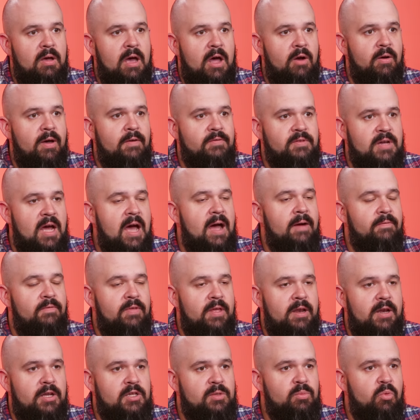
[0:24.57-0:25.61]
I don't have time for
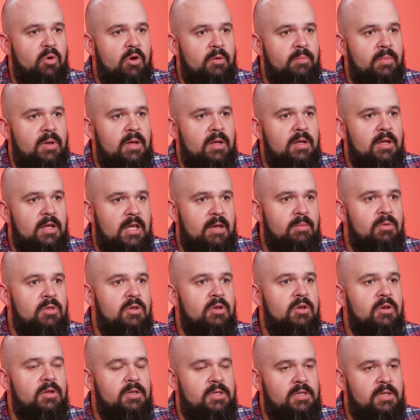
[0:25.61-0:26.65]
that disappointment. Give me the
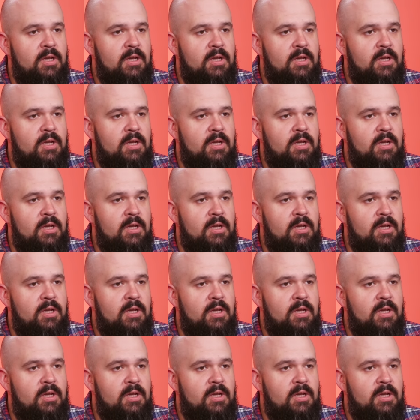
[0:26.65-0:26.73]
good